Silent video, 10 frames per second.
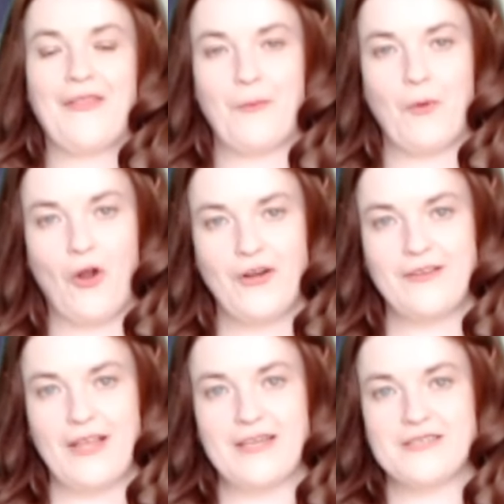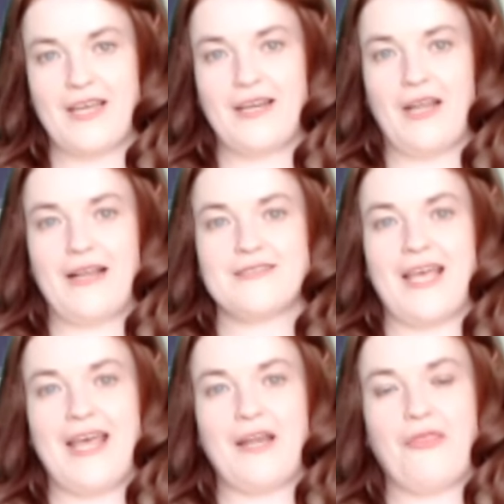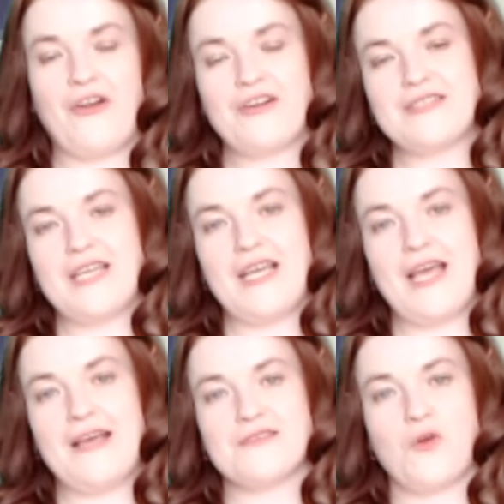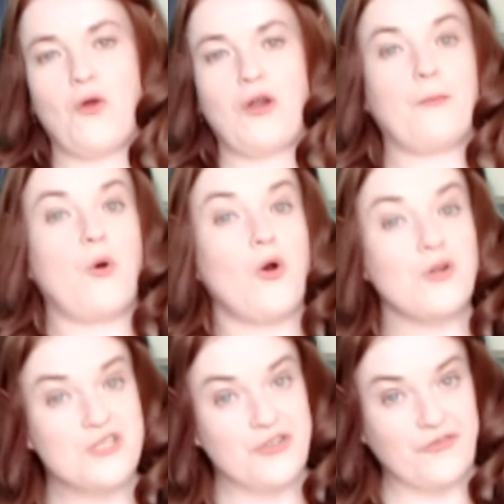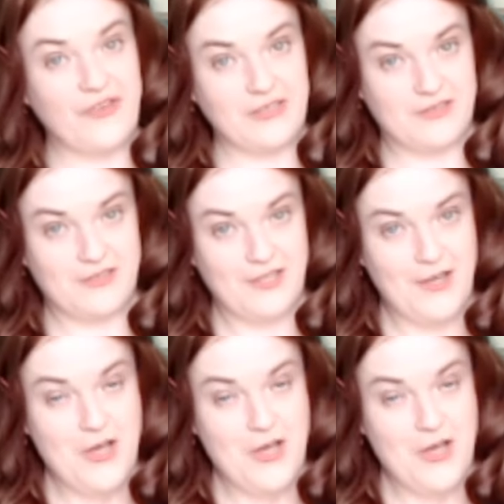The morning lesson at ten thirty is on apostrophes.